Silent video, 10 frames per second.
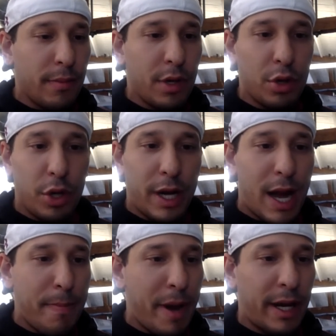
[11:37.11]
Looking
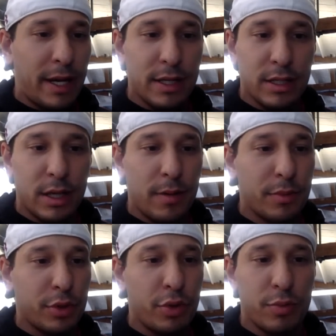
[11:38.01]
at
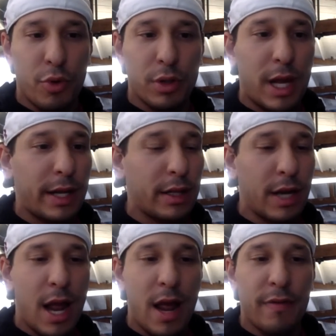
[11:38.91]
mechanisms, who's more likely
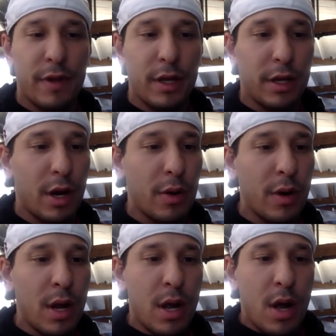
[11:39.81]
to have it.
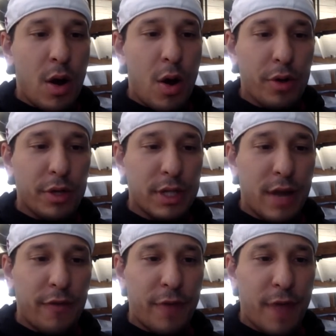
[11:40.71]
All the
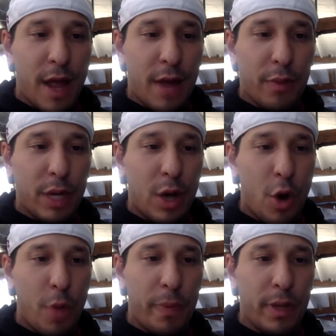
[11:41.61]
stuff that we
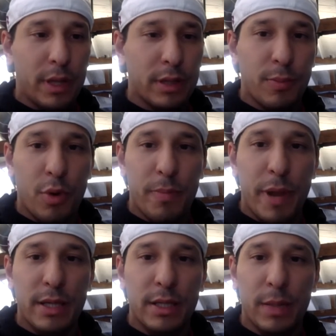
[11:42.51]
hope is more
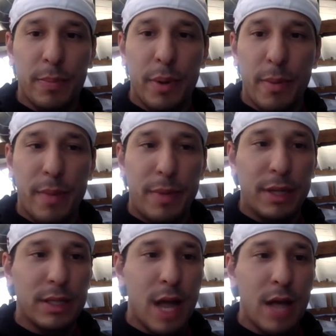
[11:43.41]
basic, but maybe
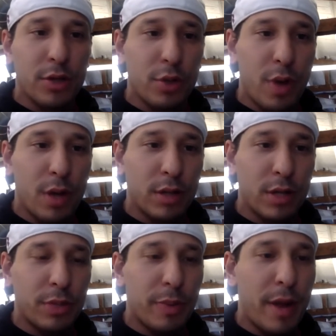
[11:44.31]
it's not. So I'll
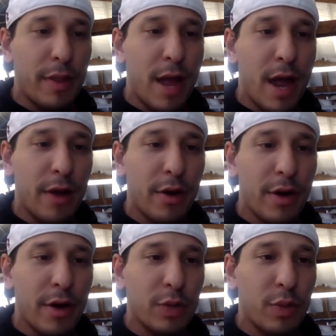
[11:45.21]
touch upon that in our
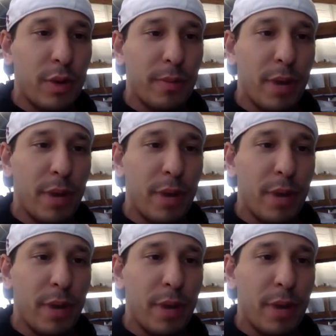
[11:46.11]
next one.